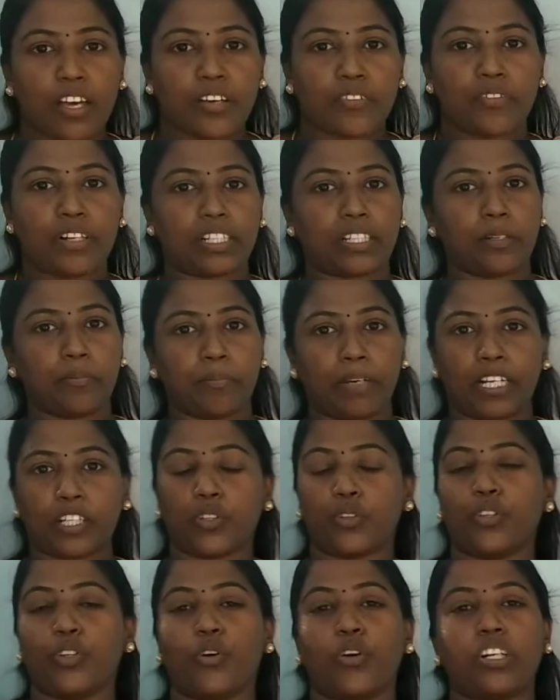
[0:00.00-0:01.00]
Welcome back
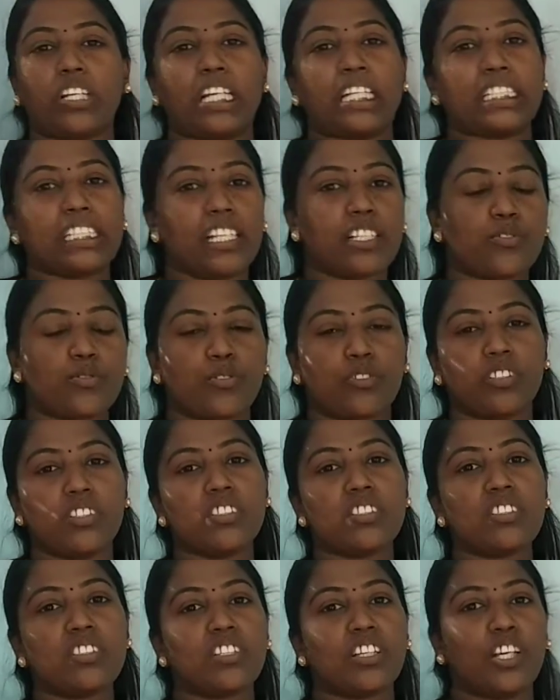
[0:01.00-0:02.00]
to the online class,
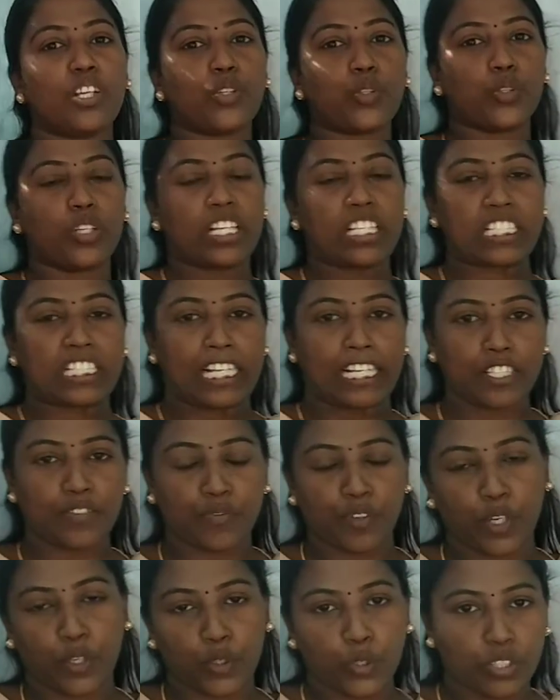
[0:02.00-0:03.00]
students. In today's class,
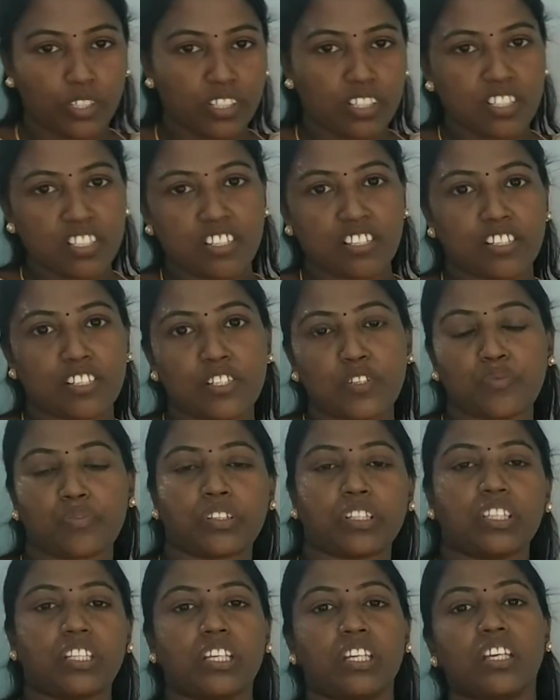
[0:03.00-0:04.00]
we are going to discuss
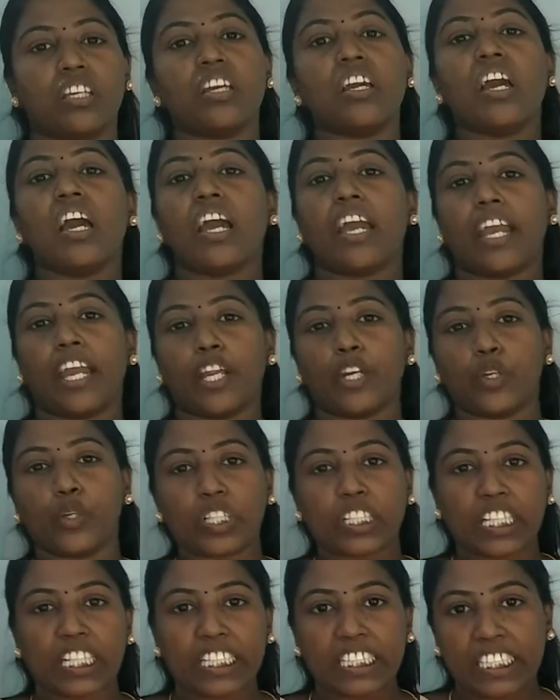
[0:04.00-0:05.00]
the
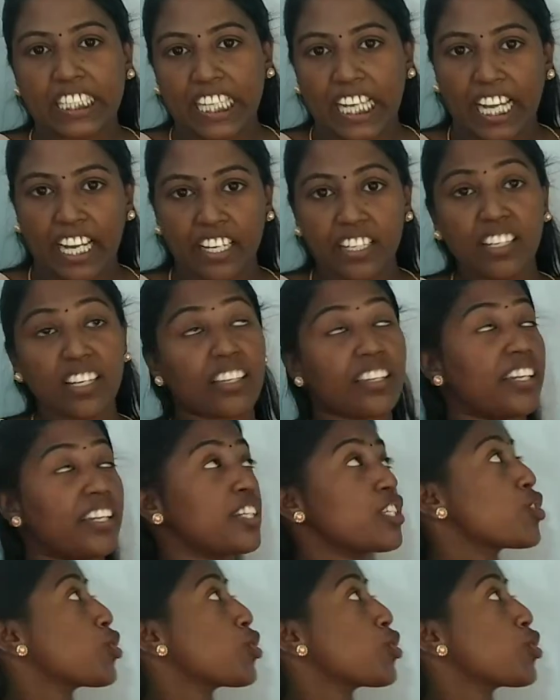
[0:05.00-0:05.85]
endocrine gland that